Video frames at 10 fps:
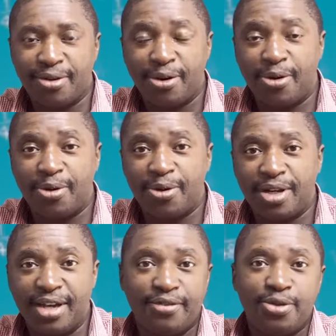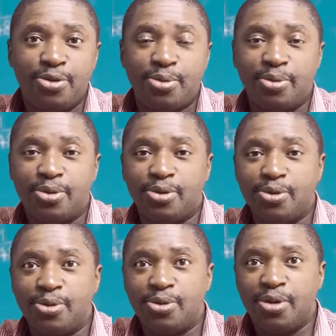or having to
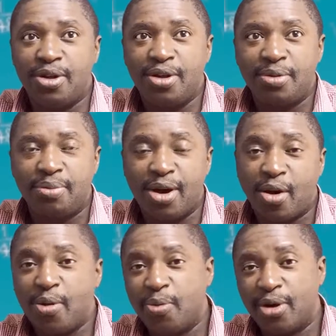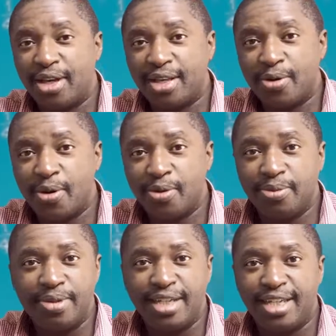do my homework at home